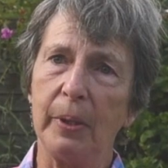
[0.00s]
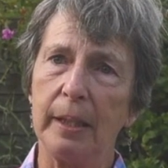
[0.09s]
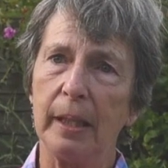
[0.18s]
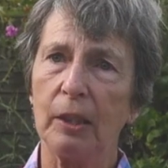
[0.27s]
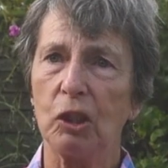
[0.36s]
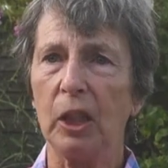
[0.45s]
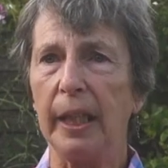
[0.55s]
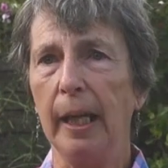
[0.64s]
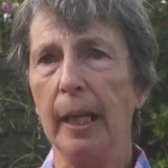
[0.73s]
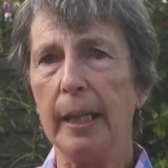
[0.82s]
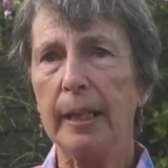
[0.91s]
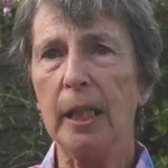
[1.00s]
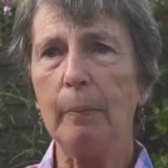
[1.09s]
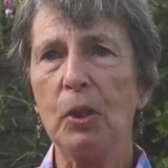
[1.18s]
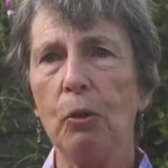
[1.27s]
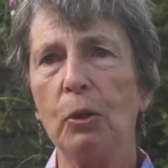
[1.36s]
but it's actually
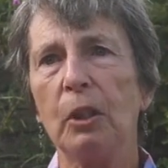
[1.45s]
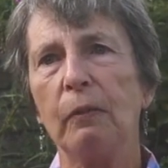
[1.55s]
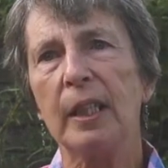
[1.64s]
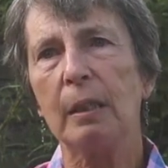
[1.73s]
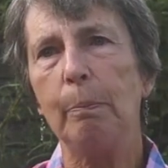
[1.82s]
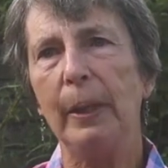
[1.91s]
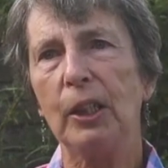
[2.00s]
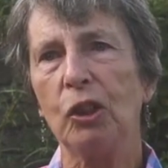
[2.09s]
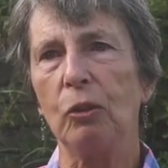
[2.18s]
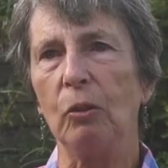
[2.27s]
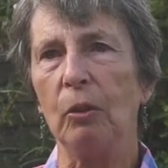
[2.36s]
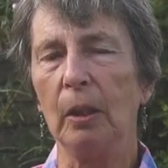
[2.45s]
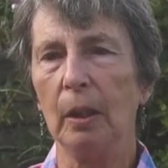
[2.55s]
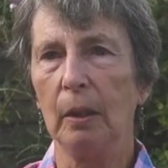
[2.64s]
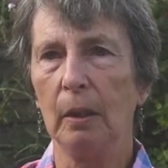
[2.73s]
some sort of a special.